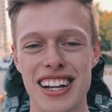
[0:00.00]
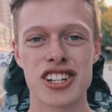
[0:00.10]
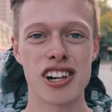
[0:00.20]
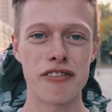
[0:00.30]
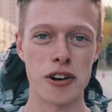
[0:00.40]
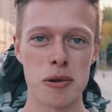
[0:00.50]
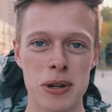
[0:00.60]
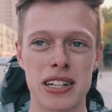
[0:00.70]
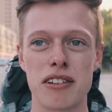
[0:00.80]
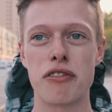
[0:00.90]
chill for a
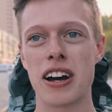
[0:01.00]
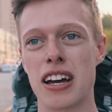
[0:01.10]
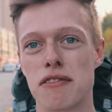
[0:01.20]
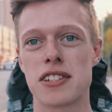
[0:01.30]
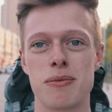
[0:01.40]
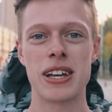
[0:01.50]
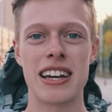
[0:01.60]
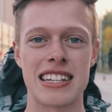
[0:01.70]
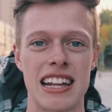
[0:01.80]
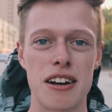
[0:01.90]
bit if I have some
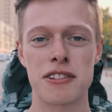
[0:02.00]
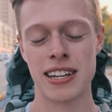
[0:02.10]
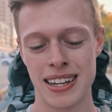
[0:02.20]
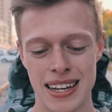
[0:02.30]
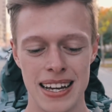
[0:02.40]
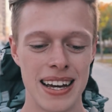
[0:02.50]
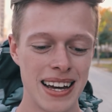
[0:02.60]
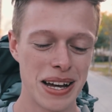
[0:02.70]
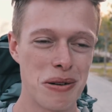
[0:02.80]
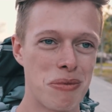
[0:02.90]
days left.
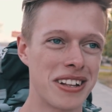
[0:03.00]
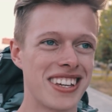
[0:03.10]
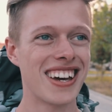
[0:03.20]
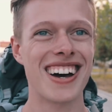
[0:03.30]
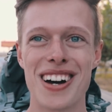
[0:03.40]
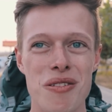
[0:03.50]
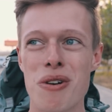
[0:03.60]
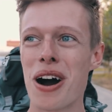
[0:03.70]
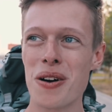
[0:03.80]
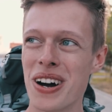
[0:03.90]
But yeah,
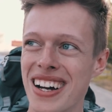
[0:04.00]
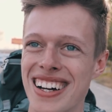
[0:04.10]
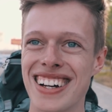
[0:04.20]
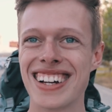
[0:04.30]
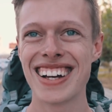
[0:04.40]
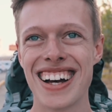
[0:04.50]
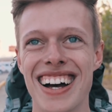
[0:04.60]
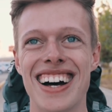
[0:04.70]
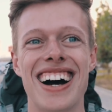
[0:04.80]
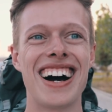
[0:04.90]
wow.
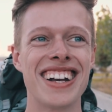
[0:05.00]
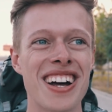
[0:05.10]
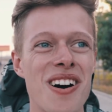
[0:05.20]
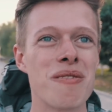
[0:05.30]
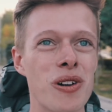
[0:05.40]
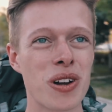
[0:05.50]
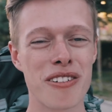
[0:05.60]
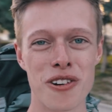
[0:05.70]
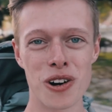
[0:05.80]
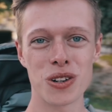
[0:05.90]
And now I'm looking
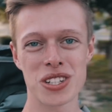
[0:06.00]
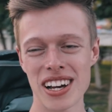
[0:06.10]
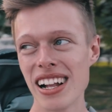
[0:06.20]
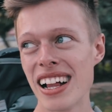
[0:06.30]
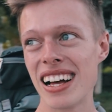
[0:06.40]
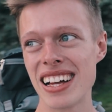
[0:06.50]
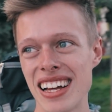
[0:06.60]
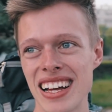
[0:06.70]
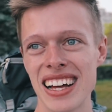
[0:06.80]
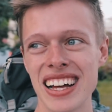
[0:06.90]
for a hotel.
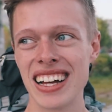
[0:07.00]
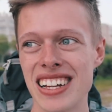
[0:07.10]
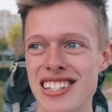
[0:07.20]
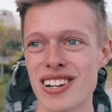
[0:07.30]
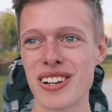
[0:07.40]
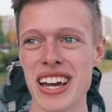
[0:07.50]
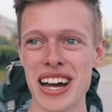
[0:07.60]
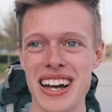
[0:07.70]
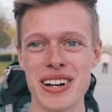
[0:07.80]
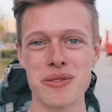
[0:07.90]
So
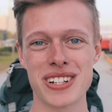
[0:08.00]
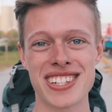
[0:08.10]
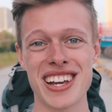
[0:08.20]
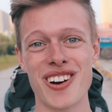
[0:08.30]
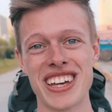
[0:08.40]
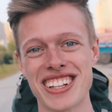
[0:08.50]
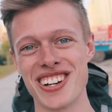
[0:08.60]
yeah, we'll see how that